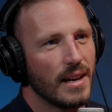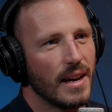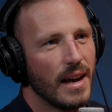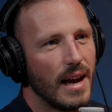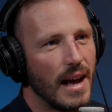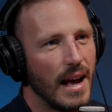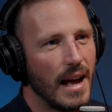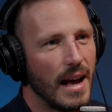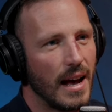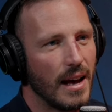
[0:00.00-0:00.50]

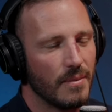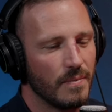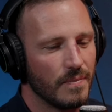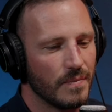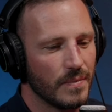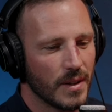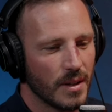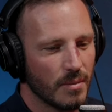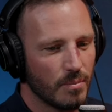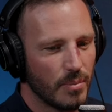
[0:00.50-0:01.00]
um,
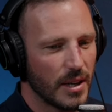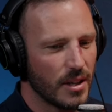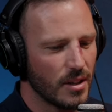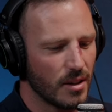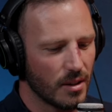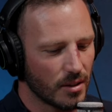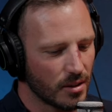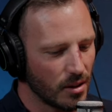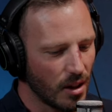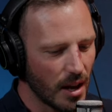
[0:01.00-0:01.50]
but, you
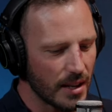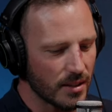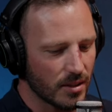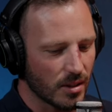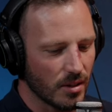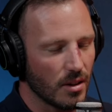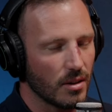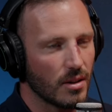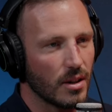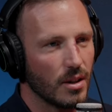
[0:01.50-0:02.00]
know, clients are
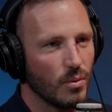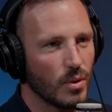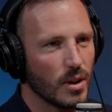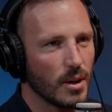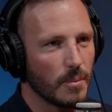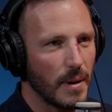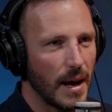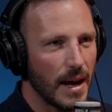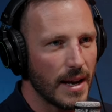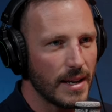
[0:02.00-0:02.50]
not going to want to
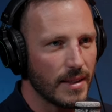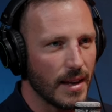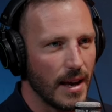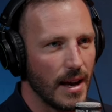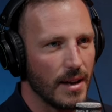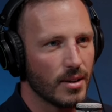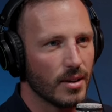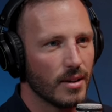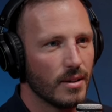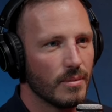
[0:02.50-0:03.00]
pay
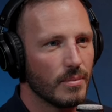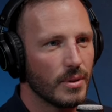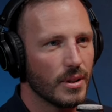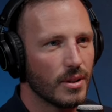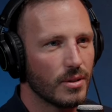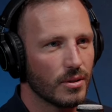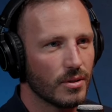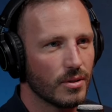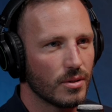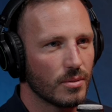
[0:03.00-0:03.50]
that
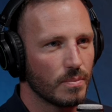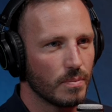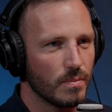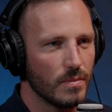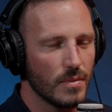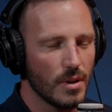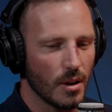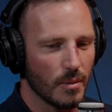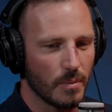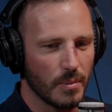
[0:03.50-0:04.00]
because,
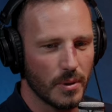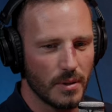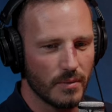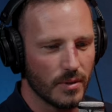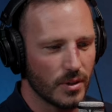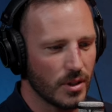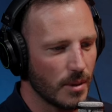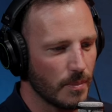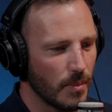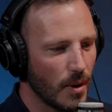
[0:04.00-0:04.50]
you know, P V
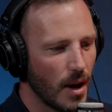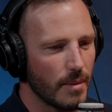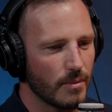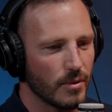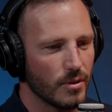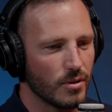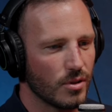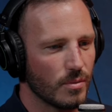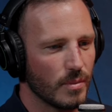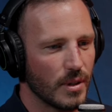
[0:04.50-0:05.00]
C pipe
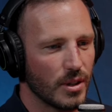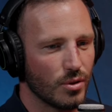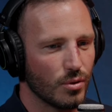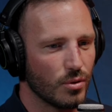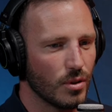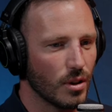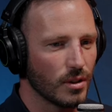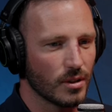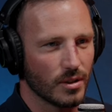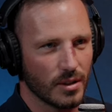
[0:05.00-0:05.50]
used to be two
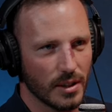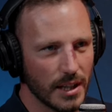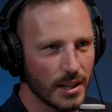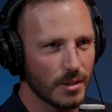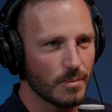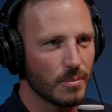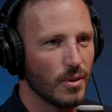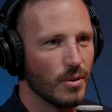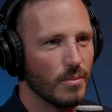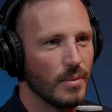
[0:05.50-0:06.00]
dollars less
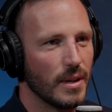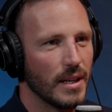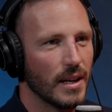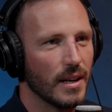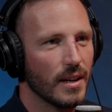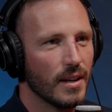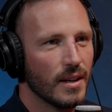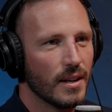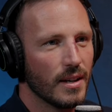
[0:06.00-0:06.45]
per metre.